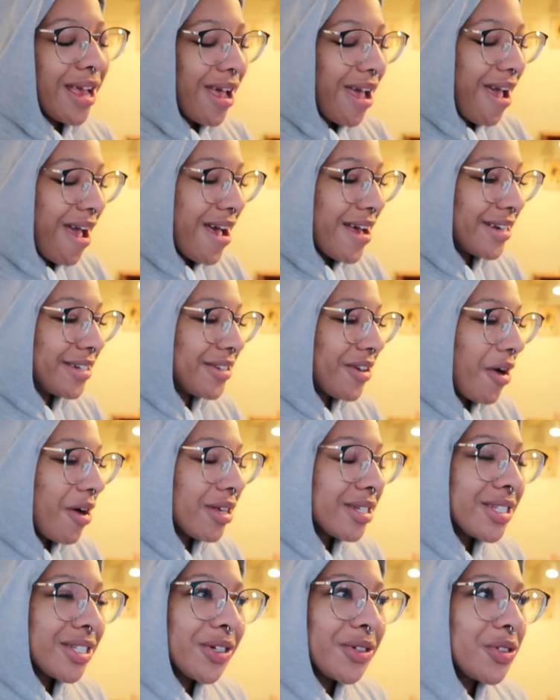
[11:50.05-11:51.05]
And
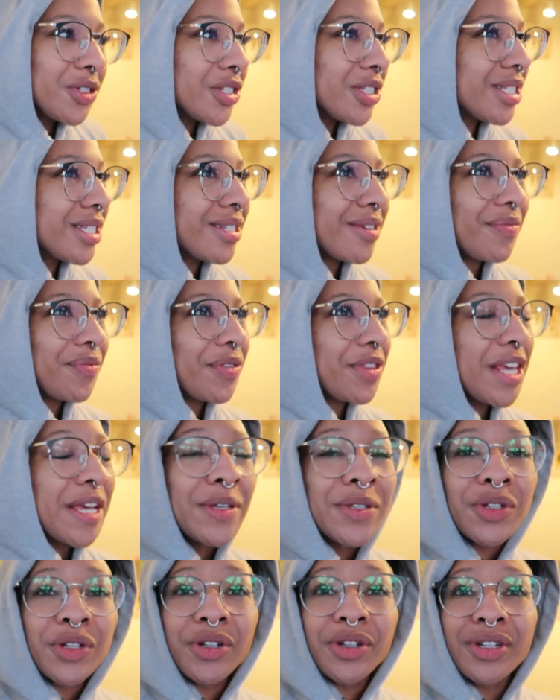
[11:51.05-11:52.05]
also just
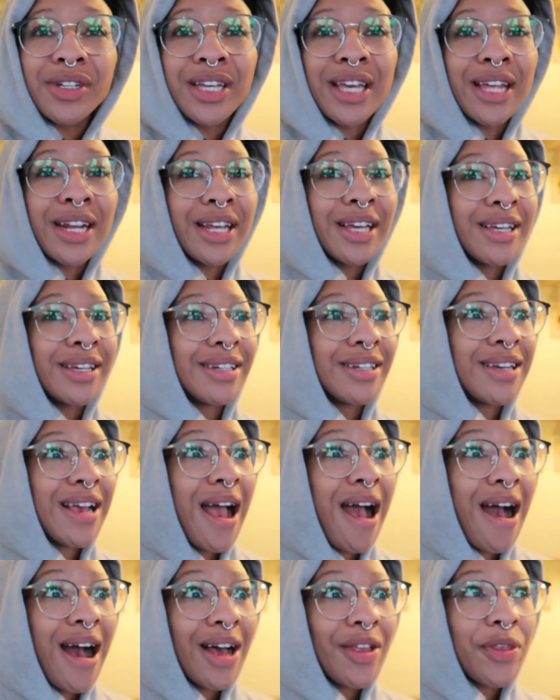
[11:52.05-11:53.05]
things are getting
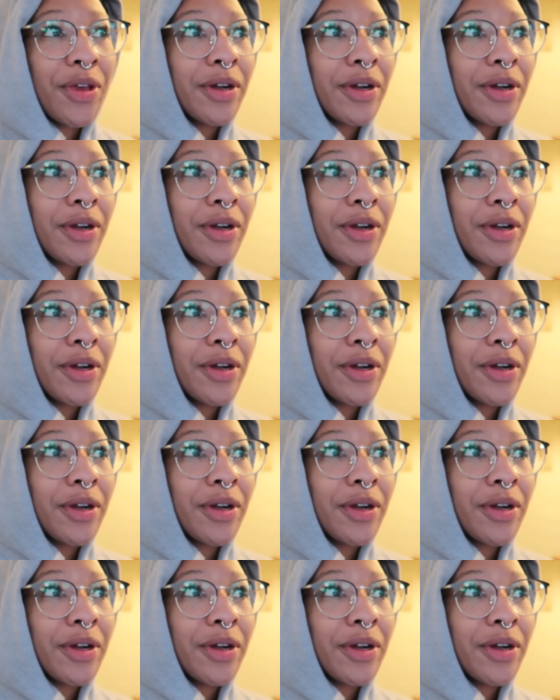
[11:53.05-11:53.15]
hot.